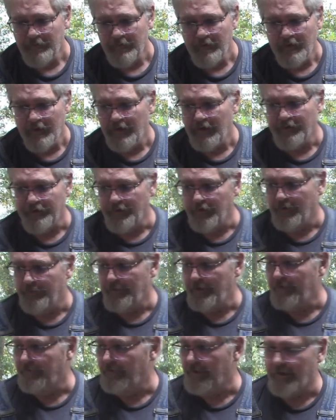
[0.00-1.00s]
It's going to
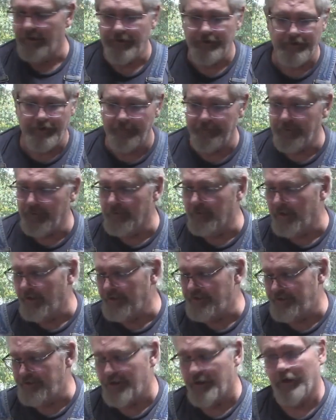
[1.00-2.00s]
be a very simple
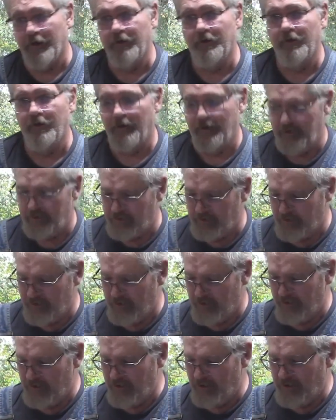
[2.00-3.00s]
ratio
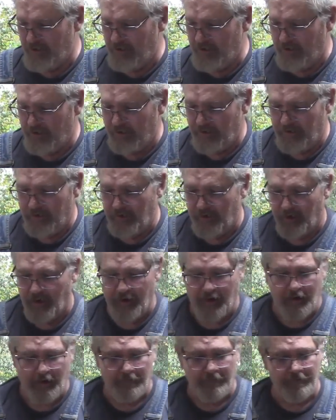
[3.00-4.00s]

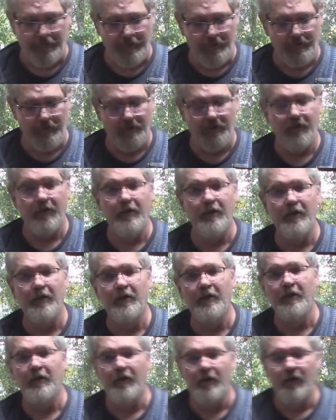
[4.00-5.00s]
of
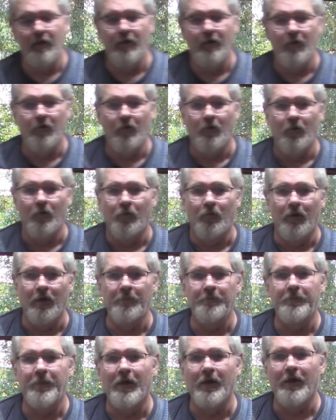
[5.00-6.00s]

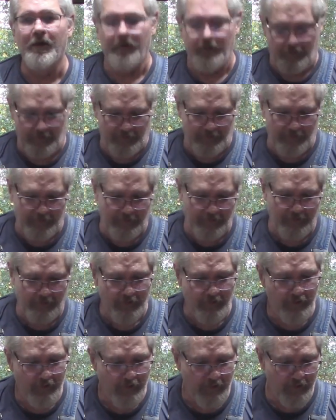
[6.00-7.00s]
1 part
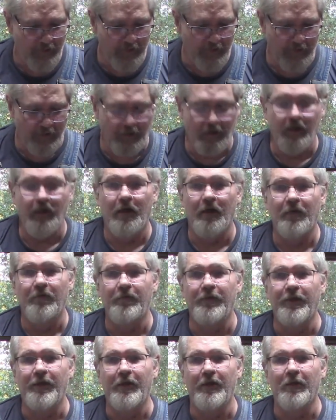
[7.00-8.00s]
of
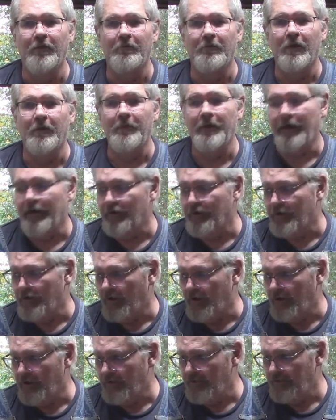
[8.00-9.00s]
the rubbing
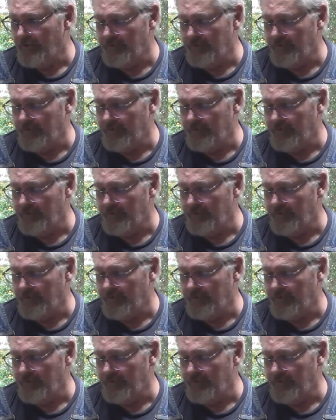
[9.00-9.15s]
alcohol.